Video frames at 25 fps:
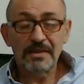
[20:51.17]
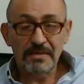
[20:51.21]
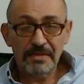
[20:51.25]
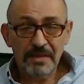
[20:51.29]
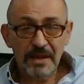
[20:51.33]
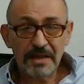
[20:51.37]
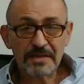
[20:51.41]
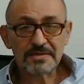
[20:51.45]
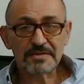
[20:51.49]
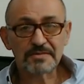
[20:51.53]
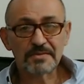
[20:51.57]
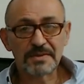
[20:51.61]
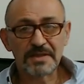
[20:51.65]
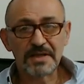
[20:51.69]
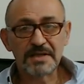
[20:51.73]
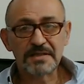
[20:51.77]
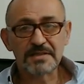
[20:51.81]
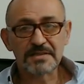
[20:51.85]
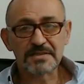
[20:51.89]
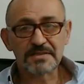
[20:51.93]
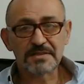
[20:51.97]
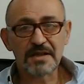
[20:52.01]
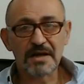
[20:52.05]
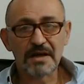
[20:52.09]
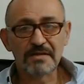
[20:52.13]
That's what he
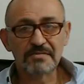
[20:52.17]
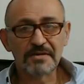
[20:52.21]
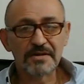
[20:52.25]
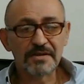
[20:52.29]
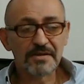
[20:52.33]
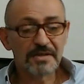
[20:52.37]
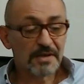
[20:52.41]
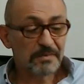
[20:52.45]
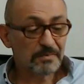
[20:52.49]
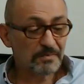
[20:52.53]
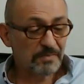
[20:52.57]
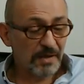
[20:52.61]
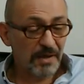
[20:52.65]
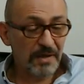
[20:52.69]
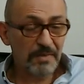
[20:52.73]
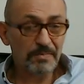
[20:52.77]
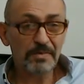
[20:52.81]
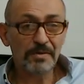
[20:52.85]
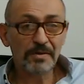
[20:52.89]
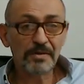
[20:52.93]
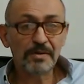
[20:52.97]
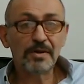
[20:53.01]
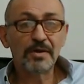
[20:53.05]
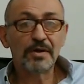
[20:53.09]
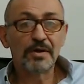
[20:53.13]
discovered, that
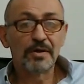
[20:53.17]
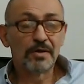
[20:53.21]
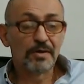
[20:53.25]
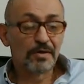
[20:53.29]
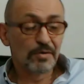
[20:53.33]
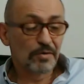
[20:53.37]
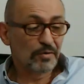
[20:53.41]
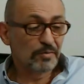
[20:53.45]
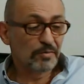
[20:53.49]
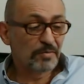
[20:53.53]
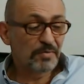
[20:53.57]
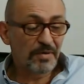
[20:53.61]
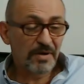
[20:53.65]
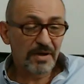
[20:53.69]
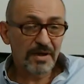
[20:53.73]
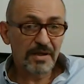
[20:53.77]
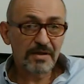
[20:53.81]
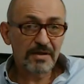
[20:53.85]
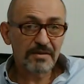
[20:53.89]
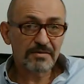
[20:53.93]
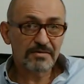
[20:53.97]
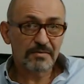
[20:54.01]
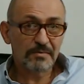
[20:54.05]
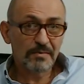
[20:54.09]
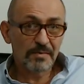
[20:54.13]
people who
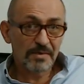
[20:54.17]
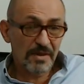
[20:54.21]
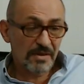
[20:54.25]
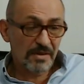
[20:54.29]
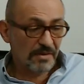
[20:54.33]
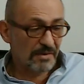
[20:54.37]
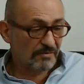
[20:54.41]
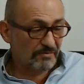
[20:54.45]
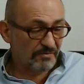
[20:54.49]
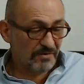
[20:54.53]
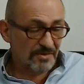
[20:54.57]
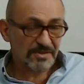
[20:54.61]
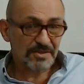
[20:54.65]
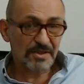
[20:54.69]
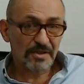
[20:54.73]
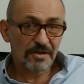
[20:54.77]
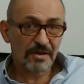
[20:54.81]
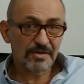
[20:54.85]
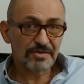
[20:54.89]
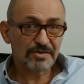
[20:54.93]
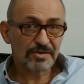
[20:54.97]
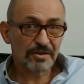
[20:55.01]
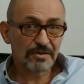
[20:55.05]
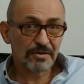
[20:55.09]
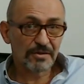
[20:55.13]
breathe within the
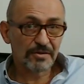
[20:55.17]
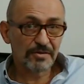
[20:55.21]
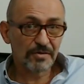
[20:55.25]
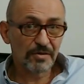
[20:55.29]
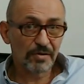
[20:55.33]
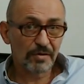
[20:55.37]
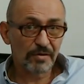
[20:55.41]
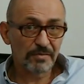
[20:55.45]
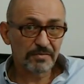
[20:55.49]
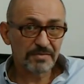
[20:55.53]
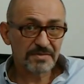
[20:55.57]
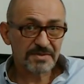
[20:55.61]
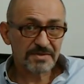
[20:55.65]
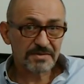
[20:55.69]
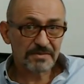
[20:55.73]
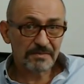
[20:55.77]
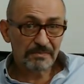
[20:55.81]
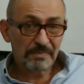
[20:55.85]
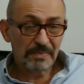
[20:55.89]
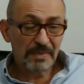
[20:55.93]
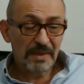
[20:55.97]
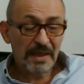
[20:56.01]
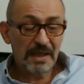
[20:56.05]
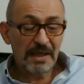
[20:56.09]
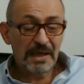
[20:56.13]
physiological norms